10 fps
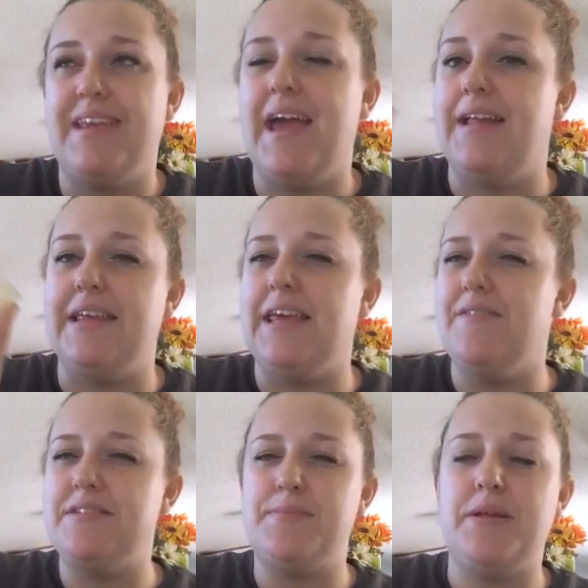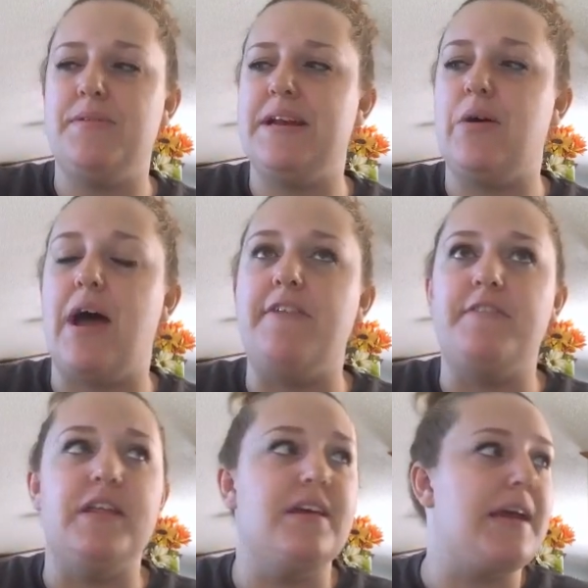Yeah, like even smelling it right now, I
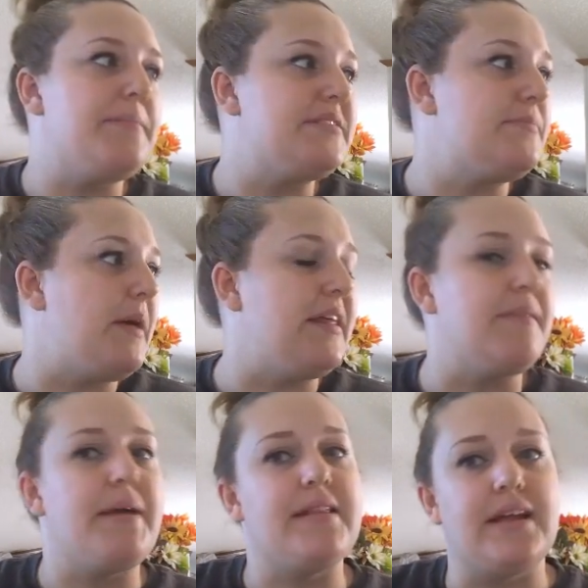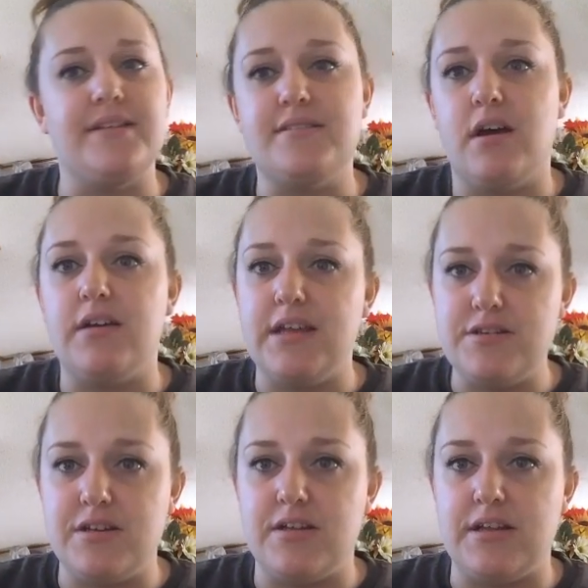feel like I'm smelling my Lysol
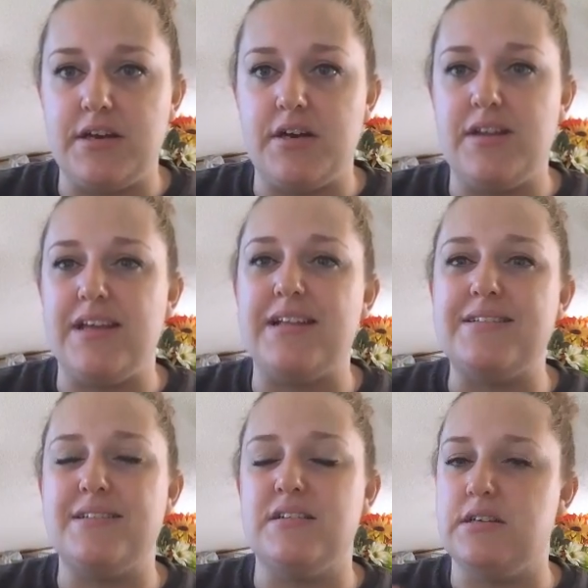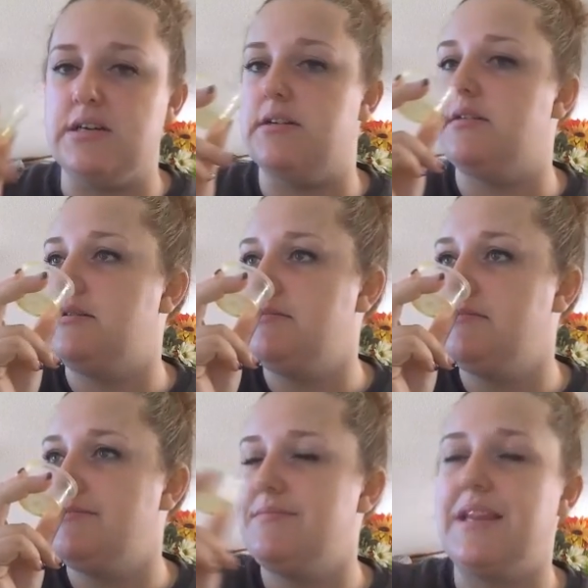kitchen cleaner. Like that's, ugh.
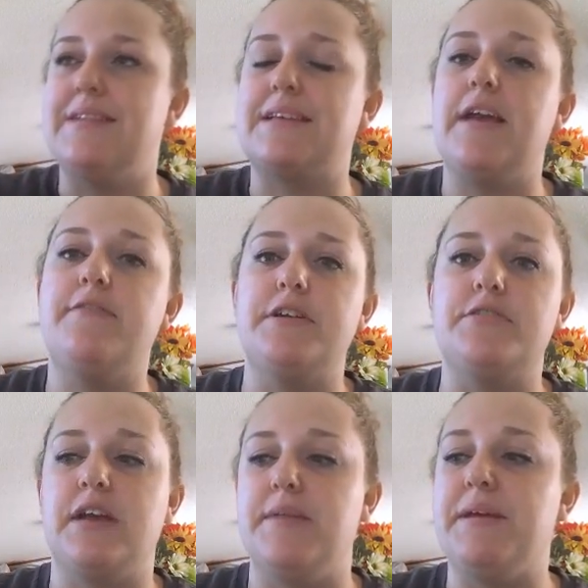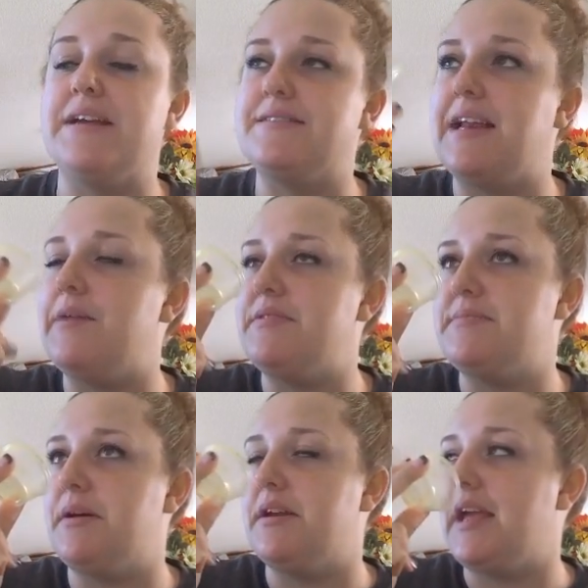It's kind of frustrating because then I will
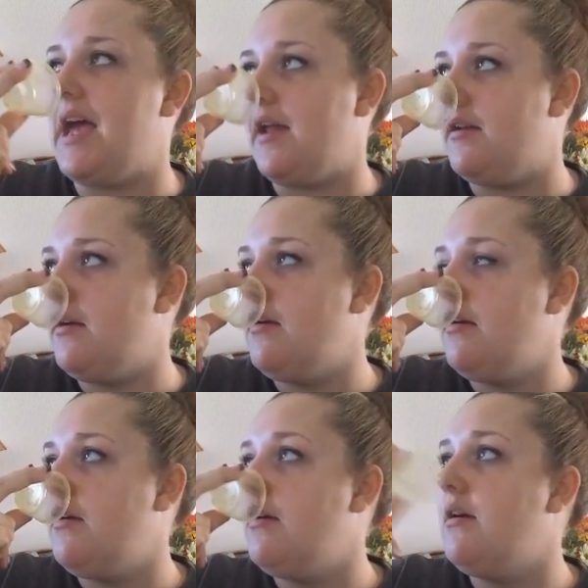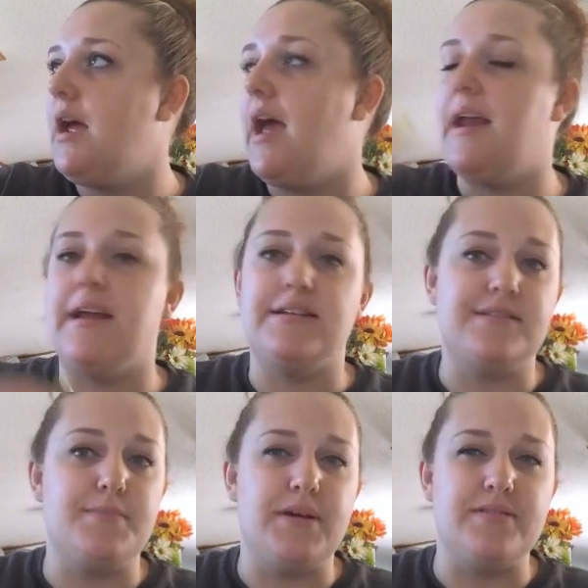smell it again and I can
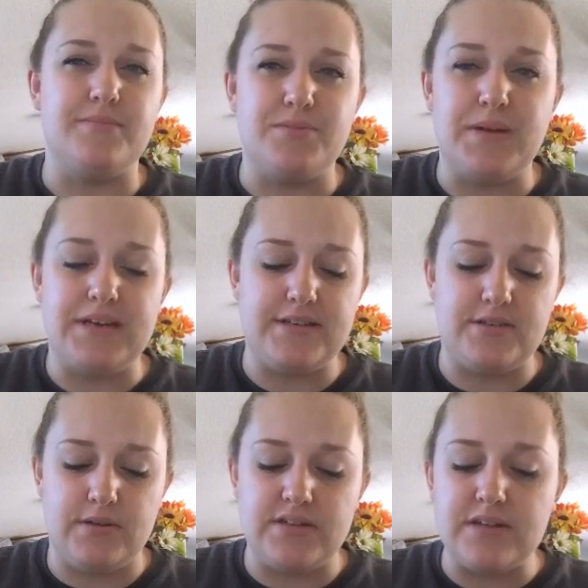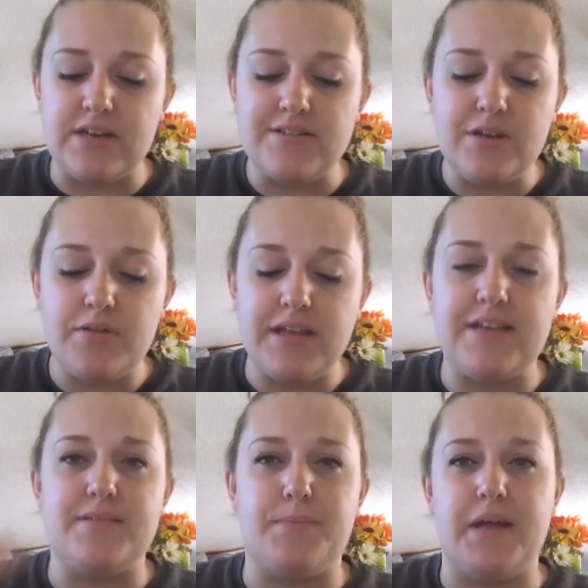smell some sweetness to it. So I just don't
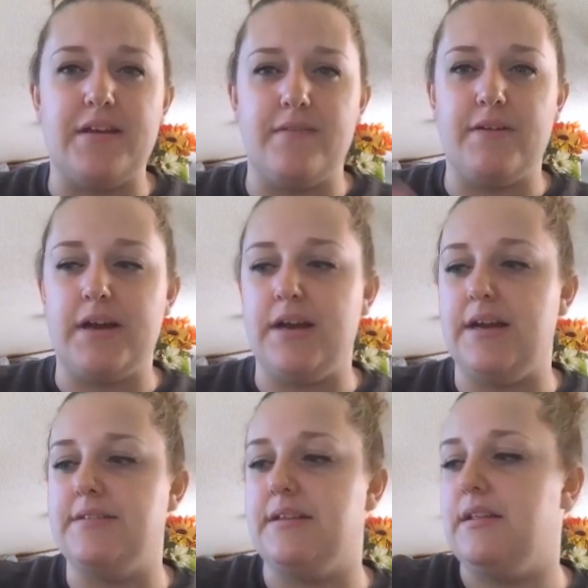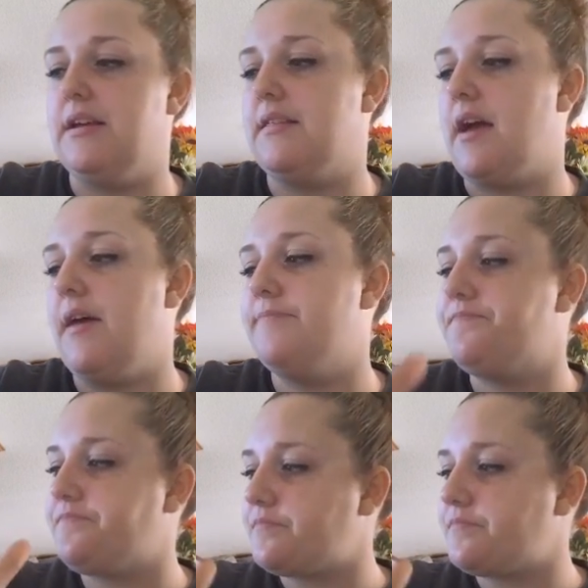think it's blended very nicely like that.